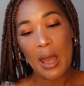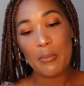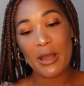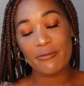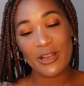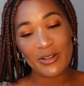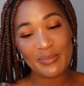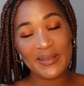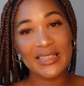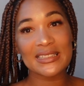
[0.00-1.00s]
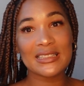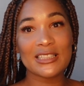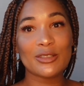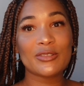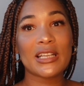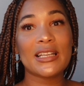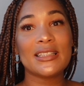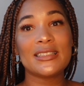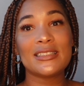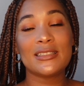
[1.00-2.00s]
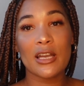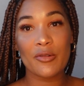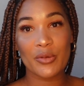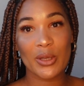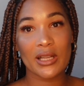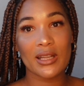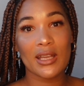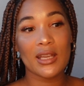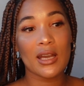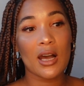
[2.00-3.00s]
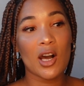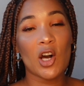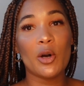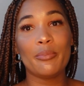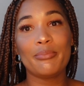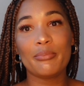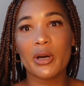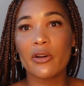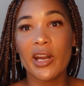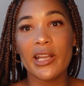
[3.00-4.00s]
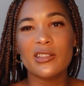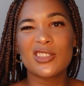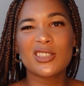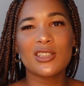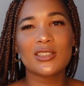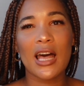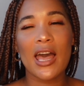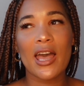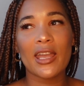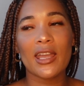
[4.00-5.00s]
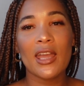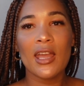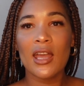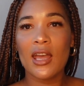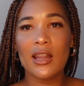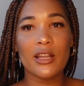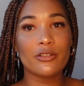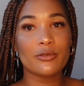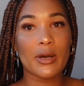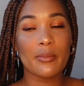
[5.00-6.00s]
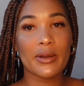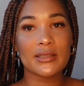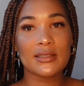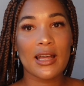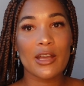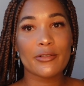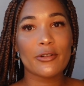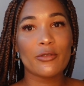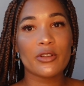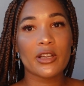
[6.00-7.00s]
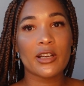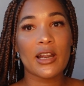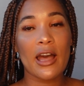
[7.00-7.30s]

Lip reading: My favorite place lived is definitely Bahrain, just because I live my best life over there.